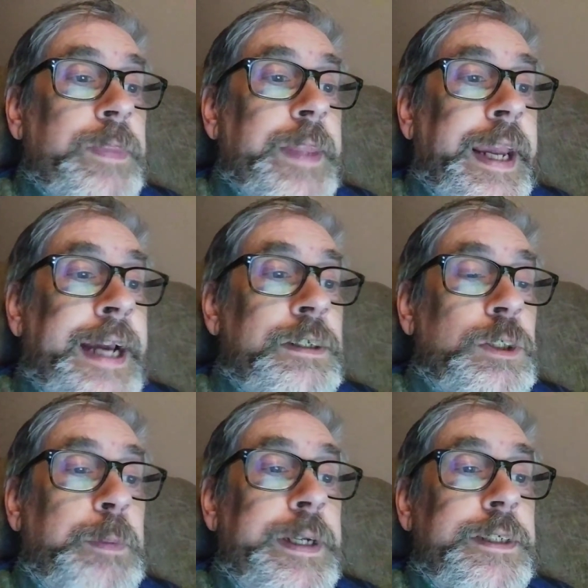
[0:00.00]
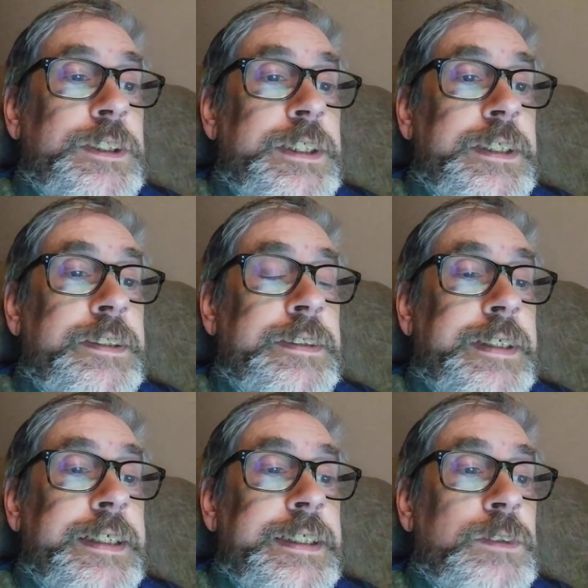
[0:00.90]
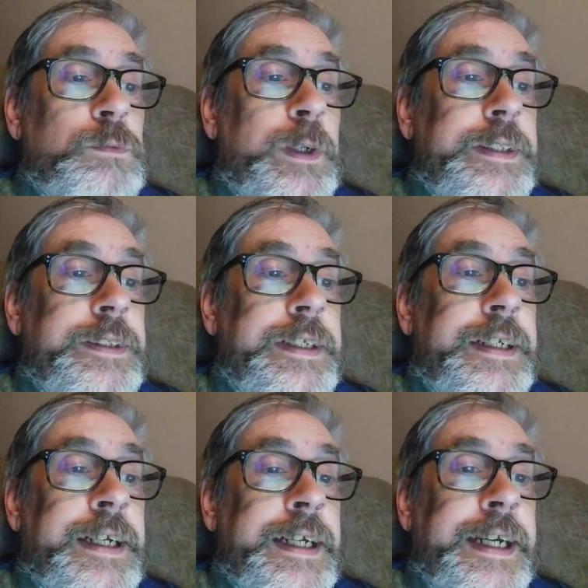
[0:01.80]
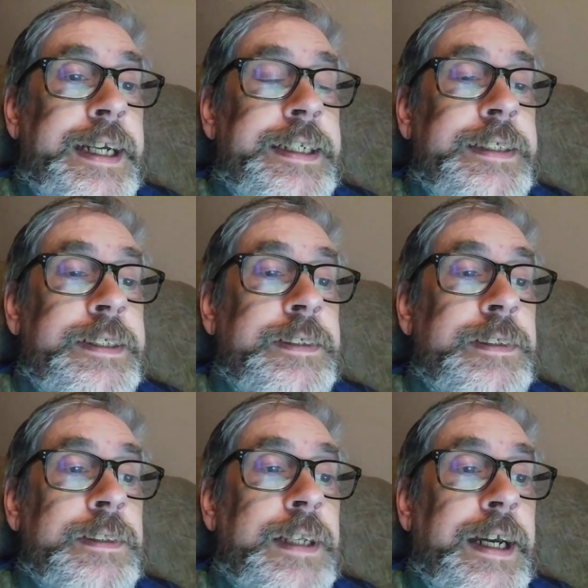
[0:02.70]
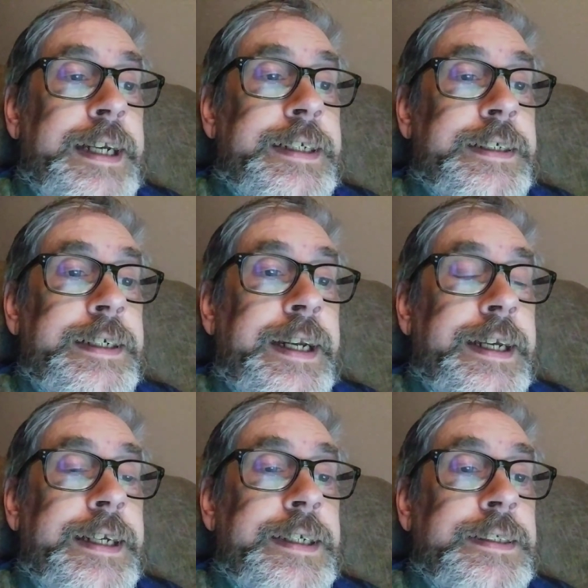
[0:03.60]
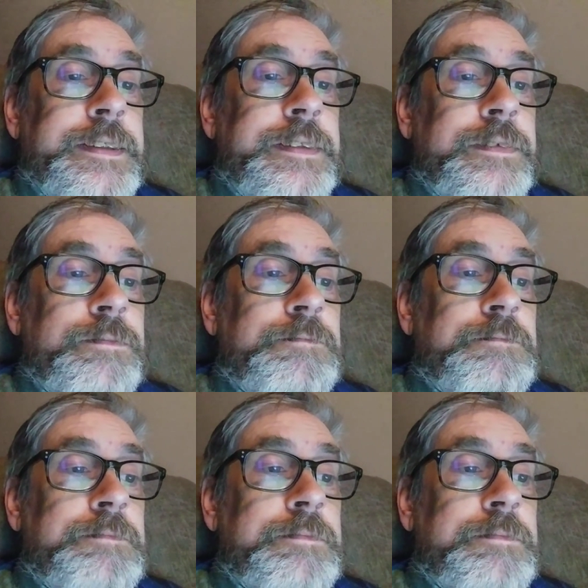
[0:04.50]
Andrew Peterson is one that I like, and